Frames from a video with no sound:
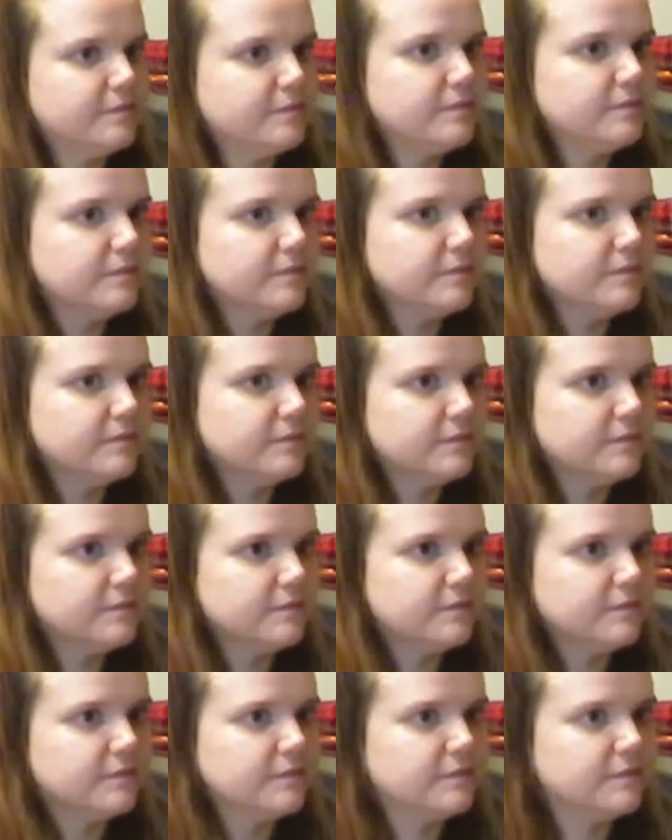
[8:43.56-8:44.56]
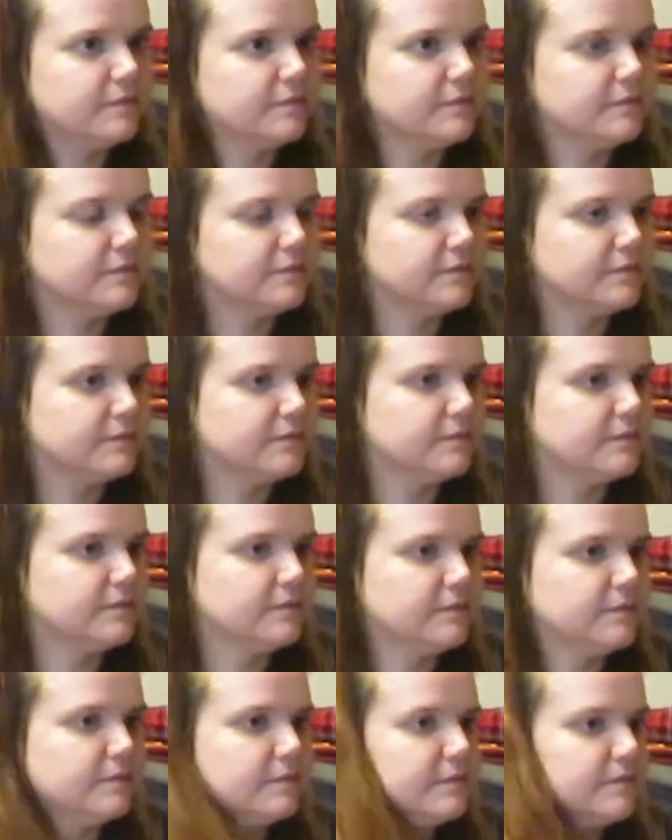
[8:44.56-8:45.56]

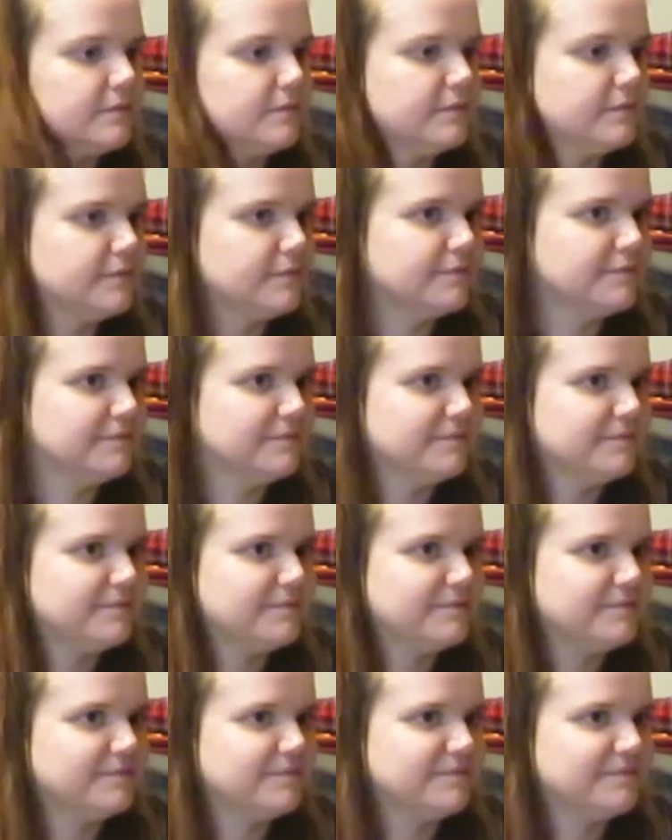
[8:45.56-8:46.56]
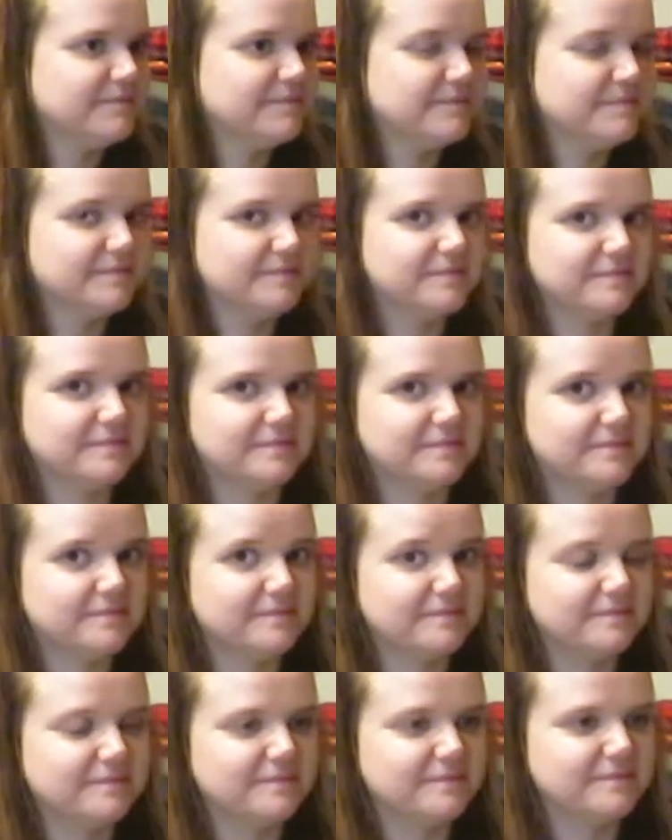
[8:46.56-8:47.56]

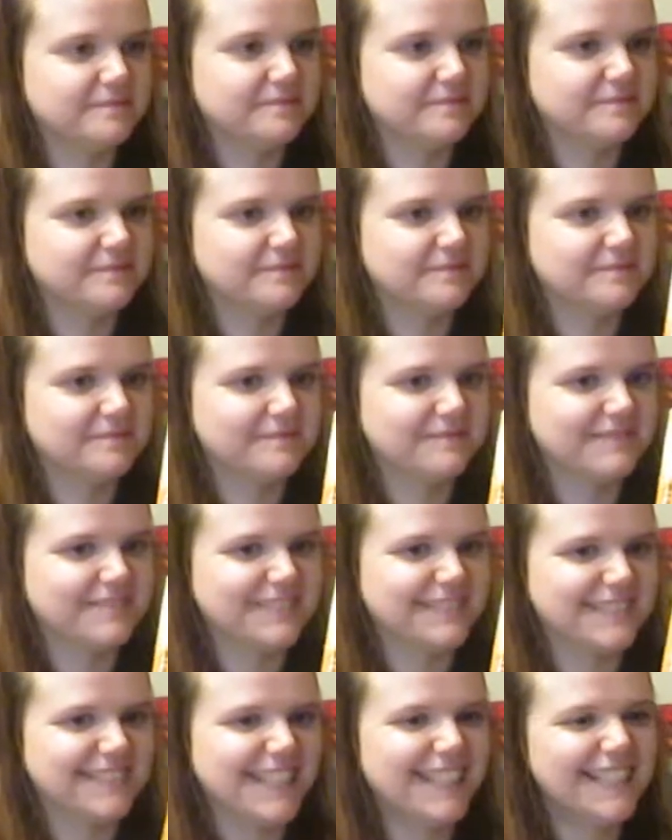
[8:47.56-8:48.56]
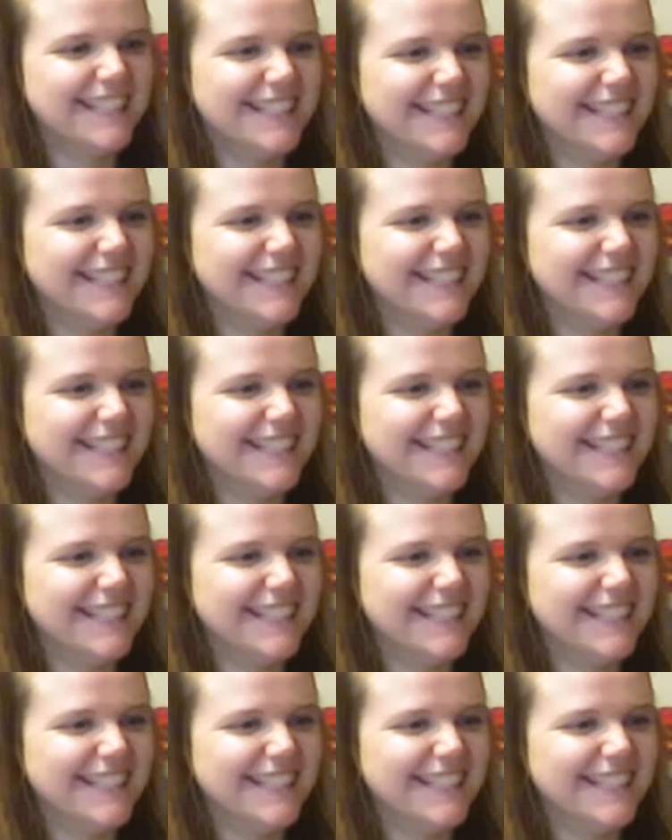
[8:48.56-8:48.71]
(silent)